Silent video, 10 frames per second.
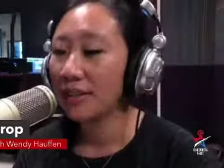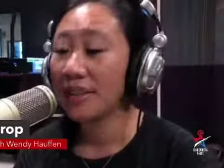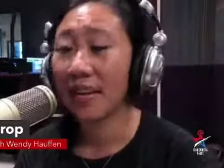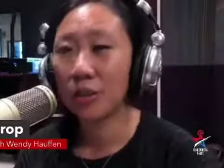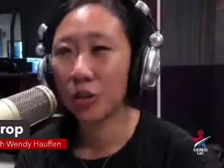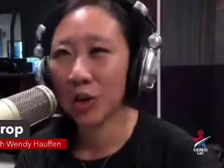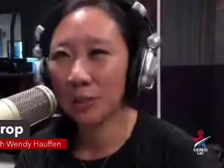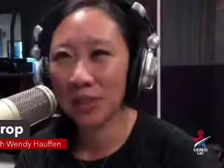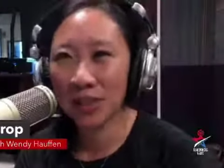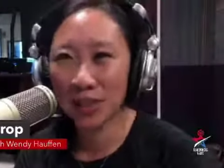
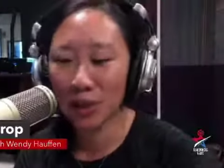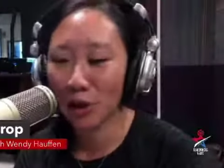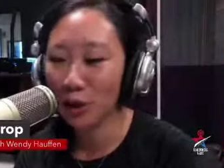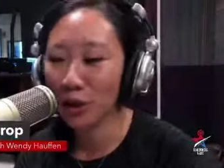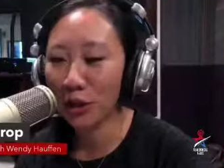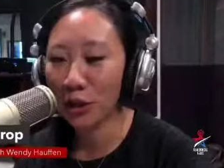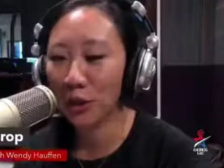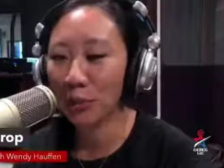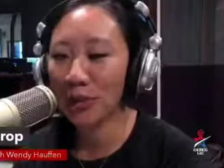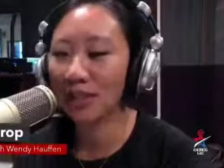Tantrums and snarky
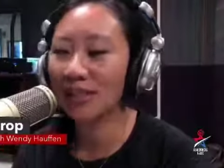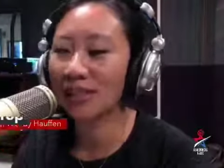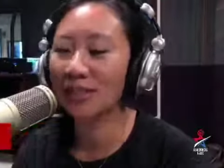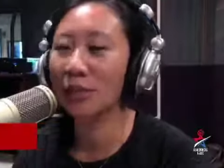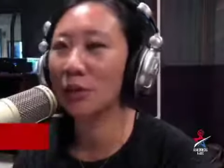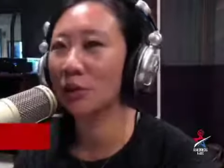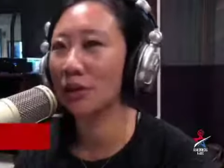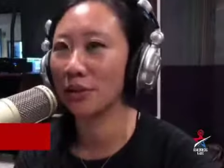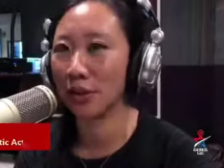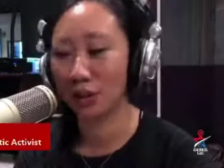arguments, those
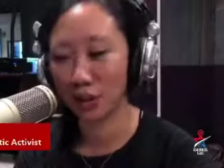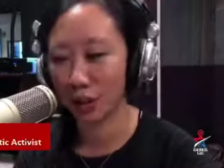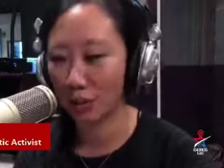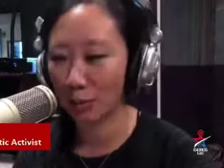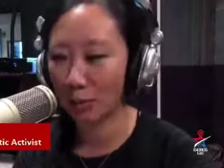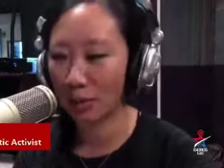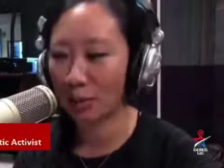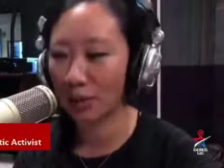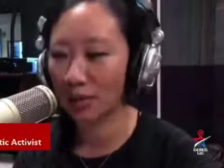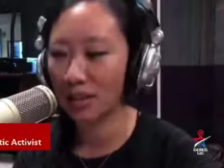aren't going to change public
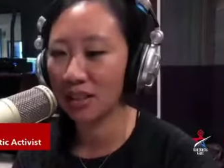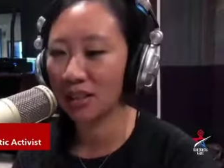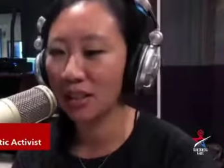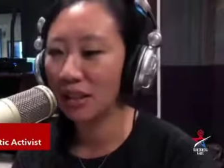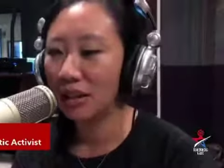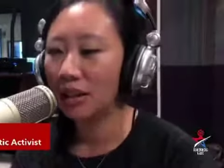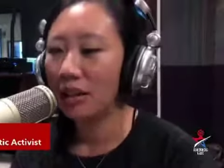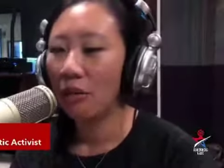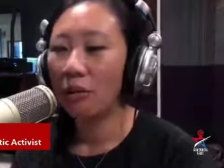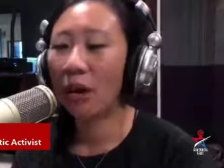policy.
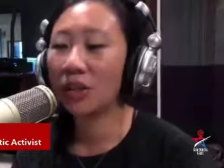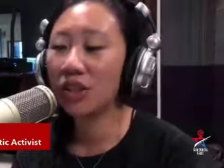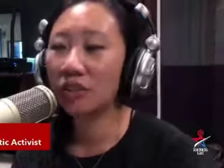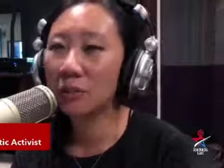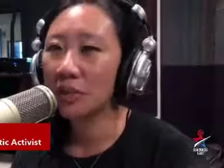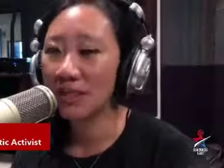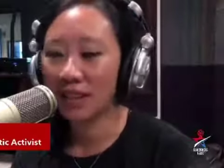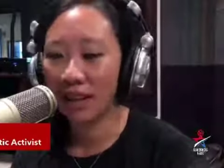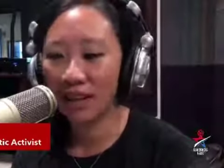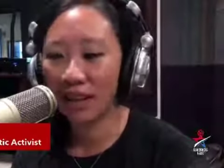Watching from the
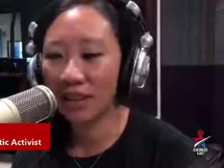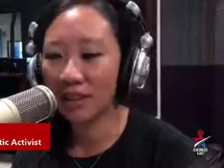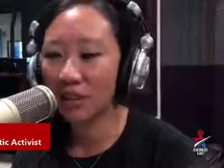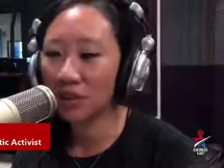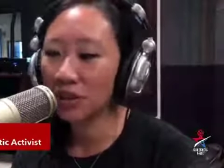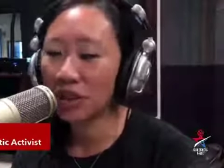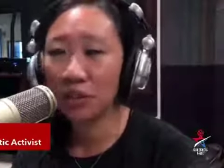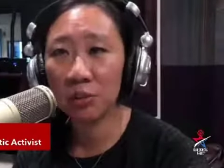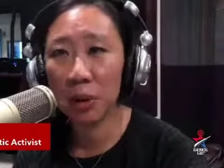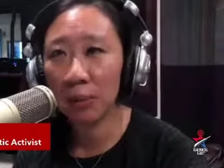sidelines don't
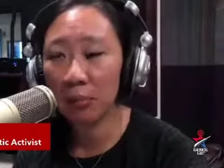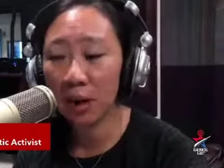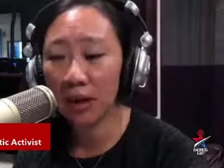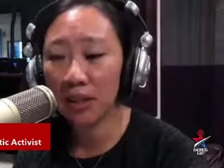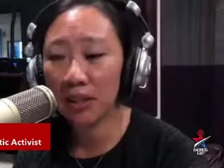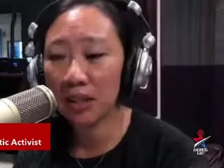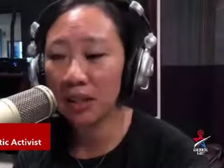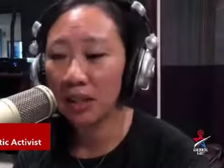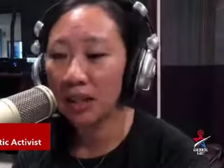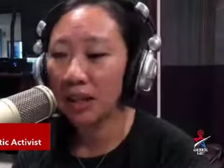change public
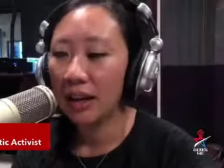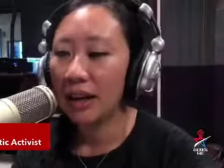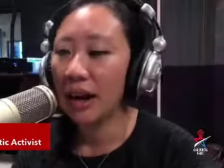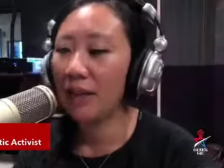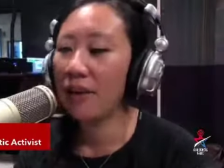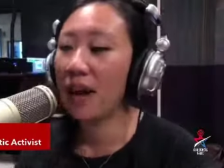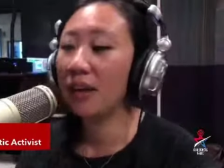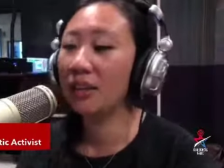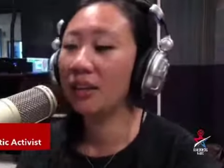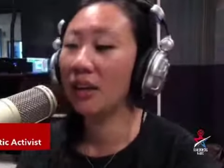policy. I've
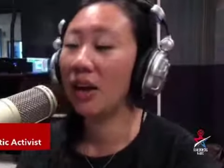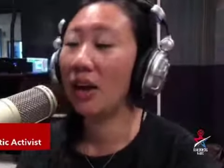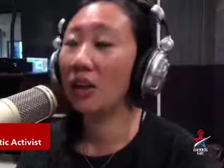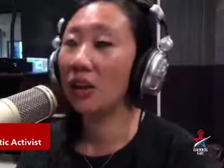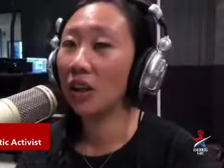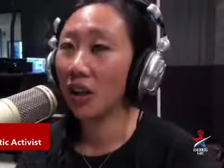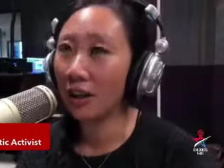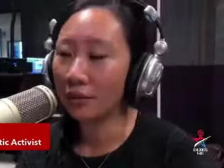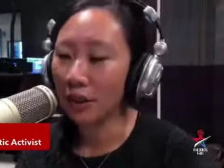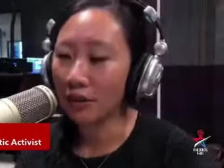had a
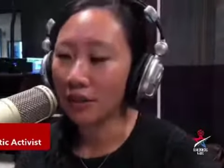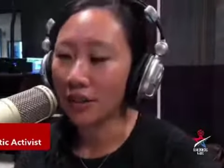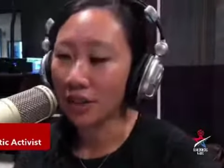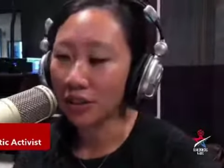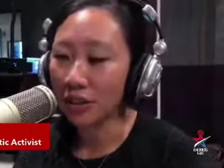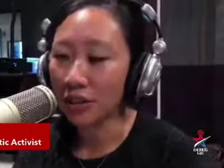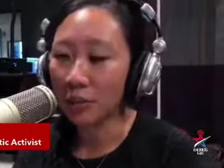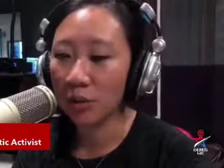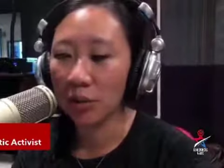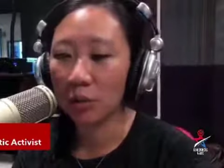lot of conversations
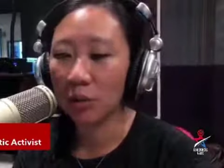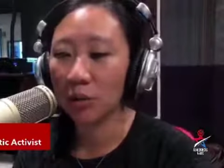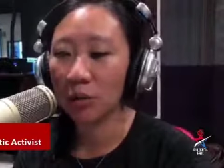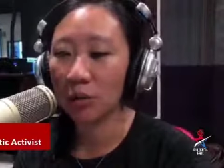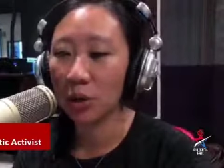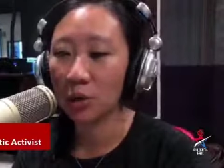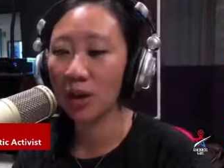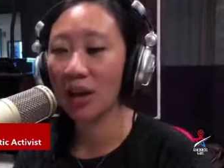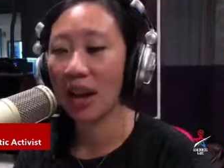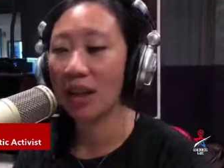with people who don't
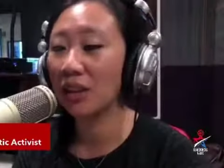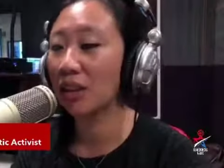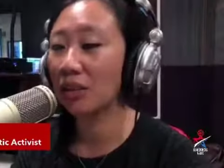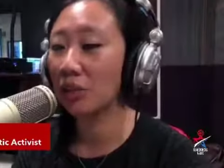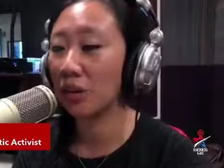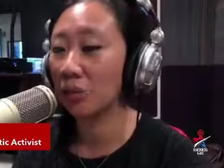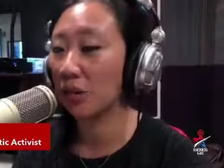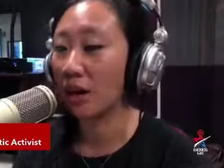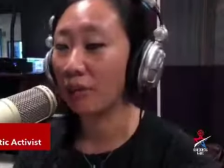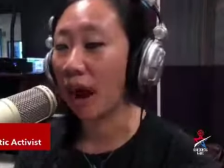think anything good
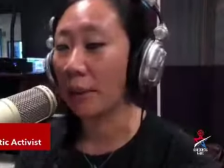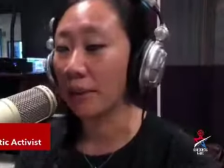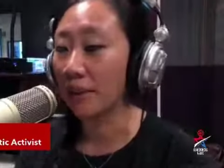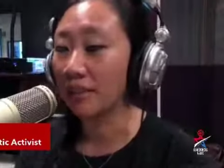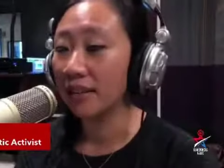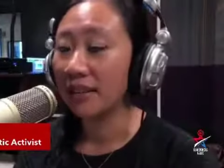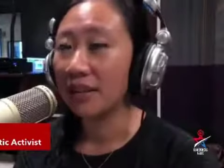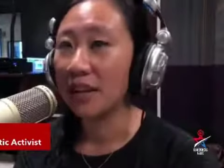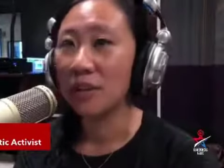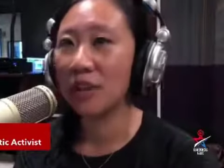will ever happen
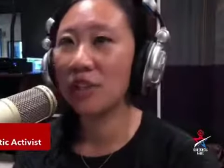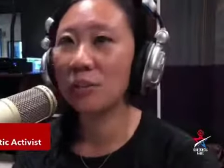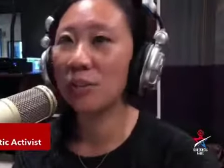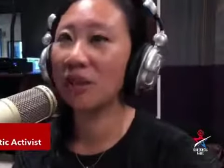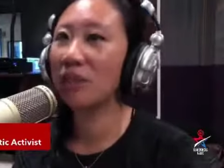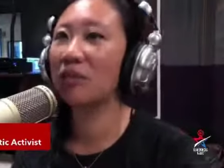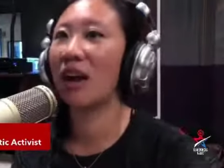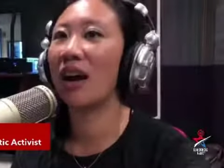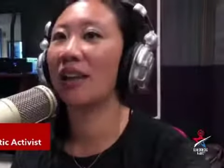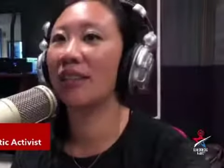like they just believe
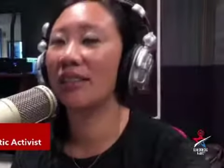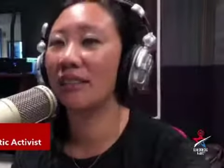that